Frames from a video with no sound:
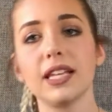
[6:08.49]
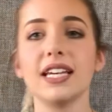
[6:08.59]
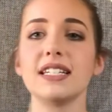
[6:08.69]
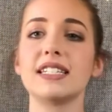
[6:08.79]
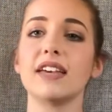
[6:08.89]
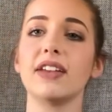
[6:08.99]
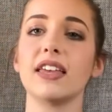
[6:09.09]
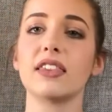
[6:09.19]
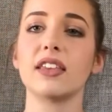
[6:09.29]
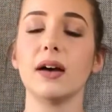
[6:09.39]
please give
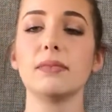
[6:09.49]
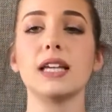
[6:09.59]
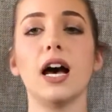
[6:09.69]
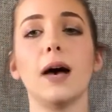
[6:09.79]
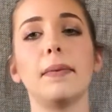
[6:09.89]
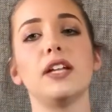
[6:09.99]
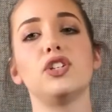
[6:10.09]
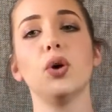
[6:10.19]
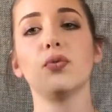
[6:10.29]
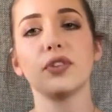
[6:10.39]
it a thumbs up
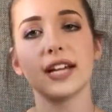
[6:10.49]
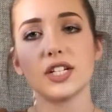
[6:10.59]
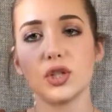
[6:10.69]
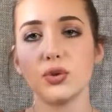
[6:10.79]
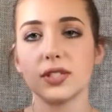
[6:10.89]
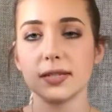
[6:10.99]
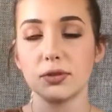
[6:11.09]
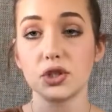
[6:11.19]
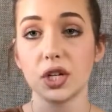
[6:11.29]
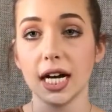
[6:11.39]
and don't forget to
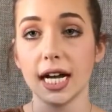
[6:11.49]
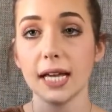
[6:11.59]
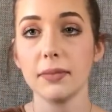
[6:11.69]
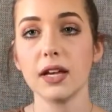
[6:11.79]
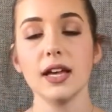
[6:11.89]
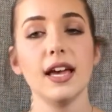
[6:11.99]
subscribe.